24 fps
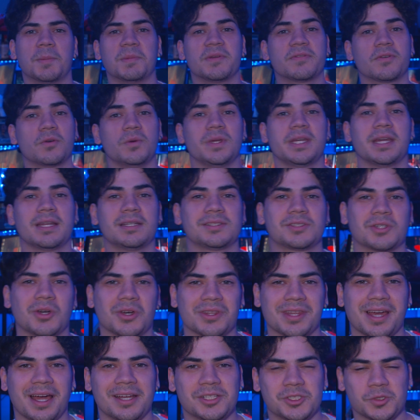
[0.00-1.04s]
before we get into all
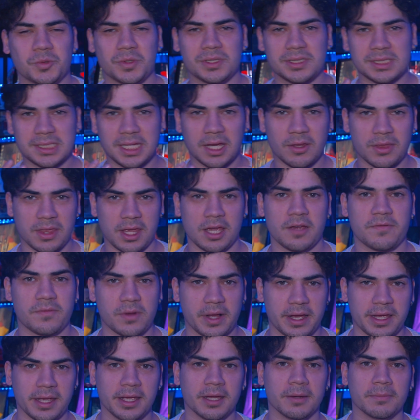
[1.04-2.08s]
that, I just want to say how thankful
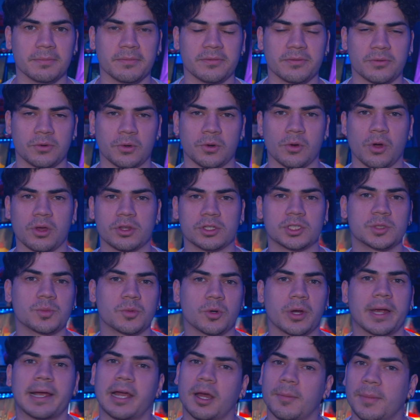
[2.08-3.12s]
I am for all the
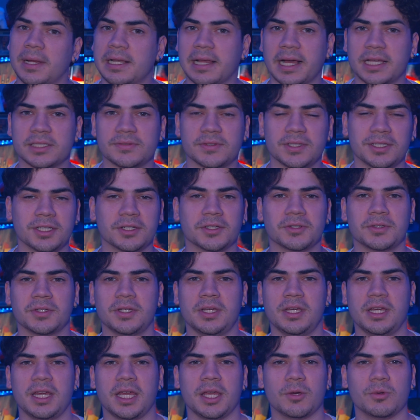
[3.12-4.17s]
support I got in my last video.
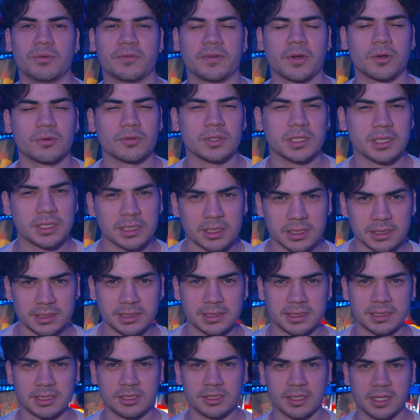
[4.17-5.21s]
It felt really good to
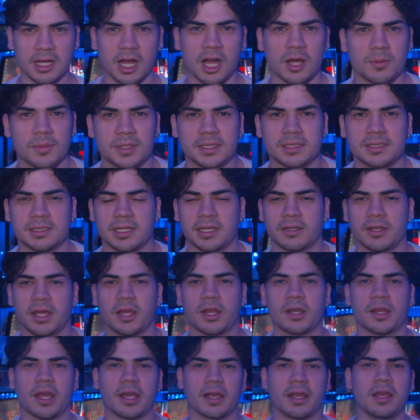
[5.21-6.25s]
see the comments,
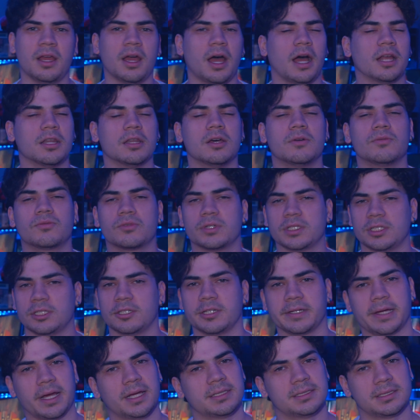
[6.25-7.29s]
and I love reading
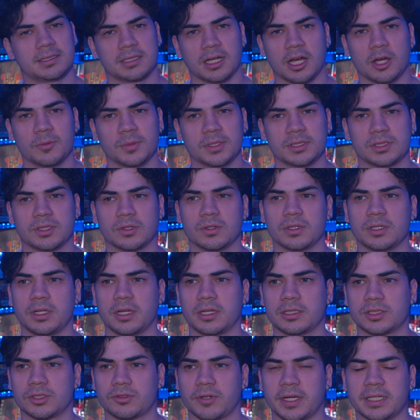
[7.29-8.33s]
your guys' comments. So
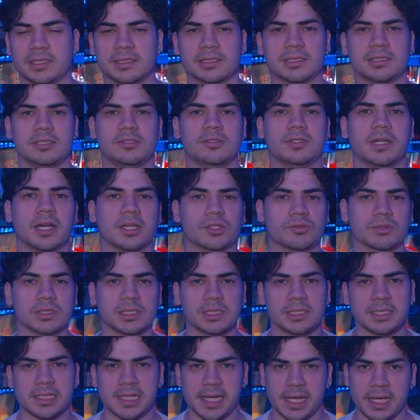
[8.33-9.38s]
it's great to see you guys
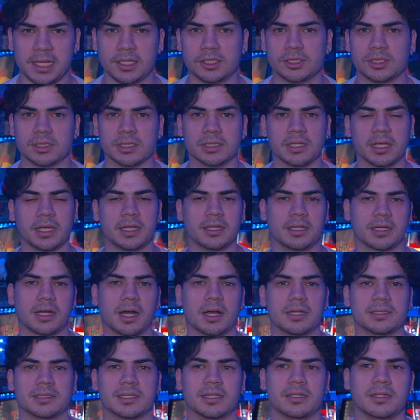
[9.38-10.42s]
really engage in the
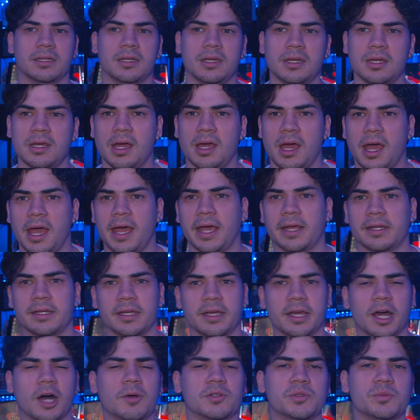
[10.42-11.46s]
content, and
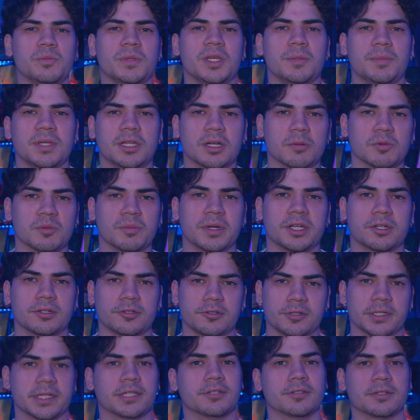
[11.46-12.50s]
it helps me become a better
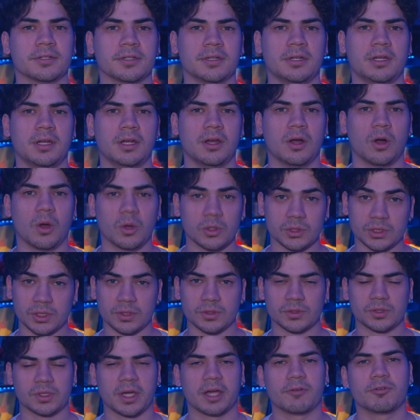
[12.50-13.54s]
creator also.
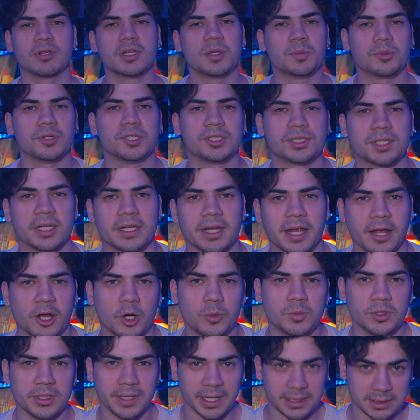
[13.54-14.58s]
So I really appreciate it, and I
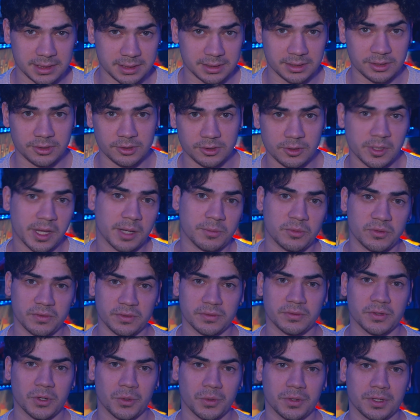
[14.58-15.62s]
hope you guys continue to do that moving
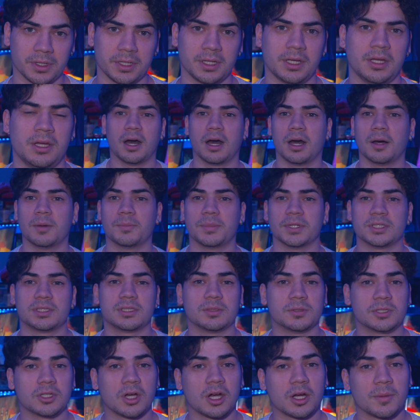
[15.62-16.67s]
forward. But
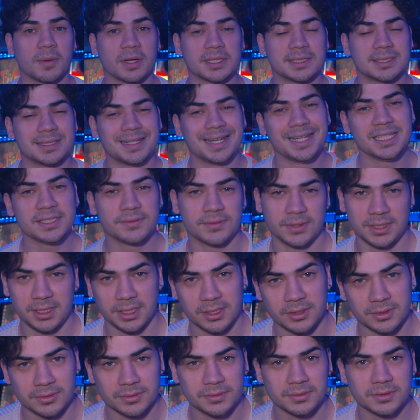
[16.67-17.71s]
to talk about today's
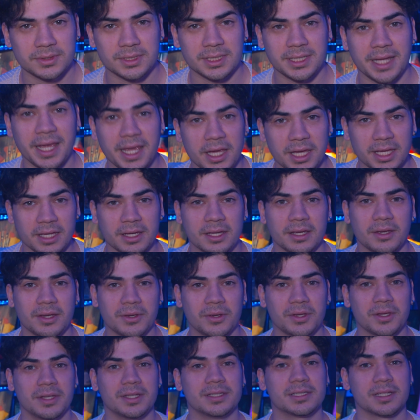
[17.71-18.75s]
video, today
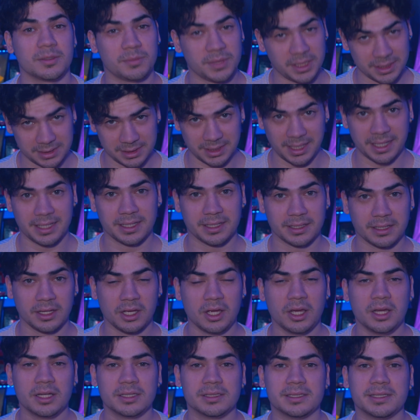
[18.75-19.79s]
it's going to be exciting.
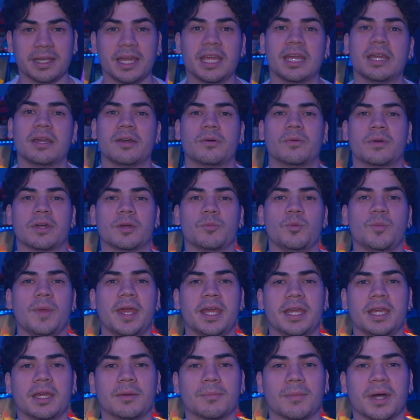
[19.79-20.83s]
Today we're going to be
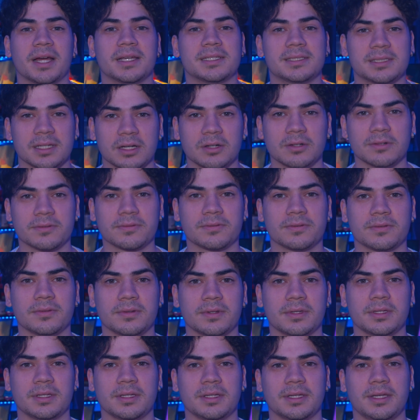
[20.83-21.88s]
making myself
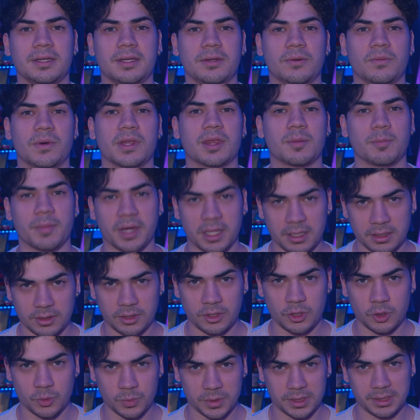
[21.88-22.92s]
with
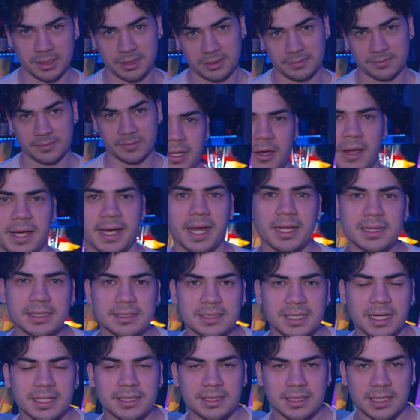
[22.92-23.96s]
Metahuman. Now, I got
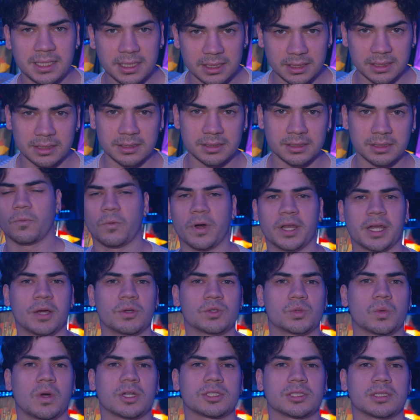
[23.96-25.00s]
this idea when I
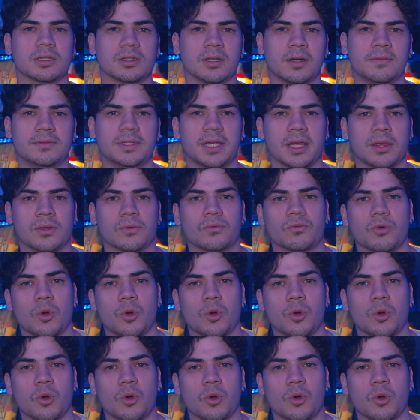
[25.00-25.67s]
was watching Love, Death, and